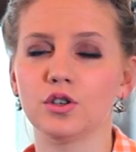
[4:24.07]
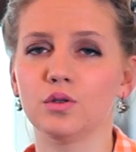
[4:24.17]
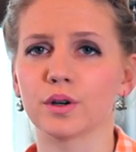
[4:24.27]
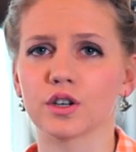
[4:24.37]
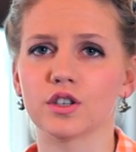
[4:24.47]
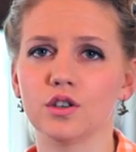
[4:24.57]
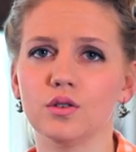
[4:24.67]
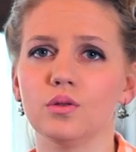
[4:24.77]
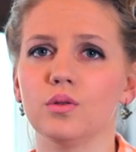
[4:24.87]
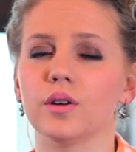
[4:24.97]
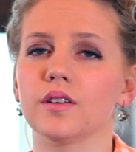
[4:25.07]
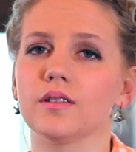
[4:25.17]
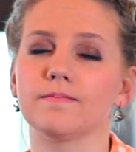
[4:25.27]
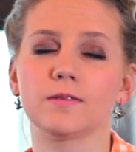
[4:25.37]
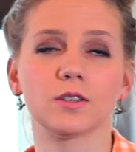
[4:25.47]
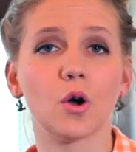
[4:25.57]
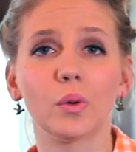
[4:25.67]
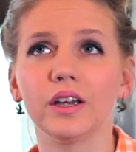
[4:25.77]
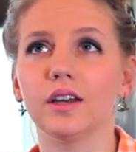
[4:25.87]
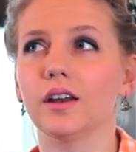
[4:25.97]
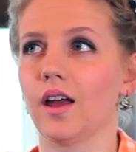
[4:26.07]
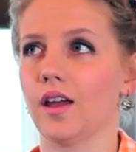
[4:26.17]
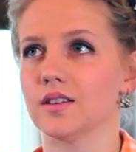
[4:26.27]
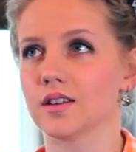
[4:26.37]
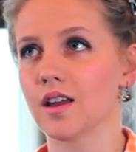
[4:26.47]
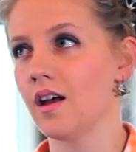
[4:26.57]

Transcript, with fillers: to pursue sewing and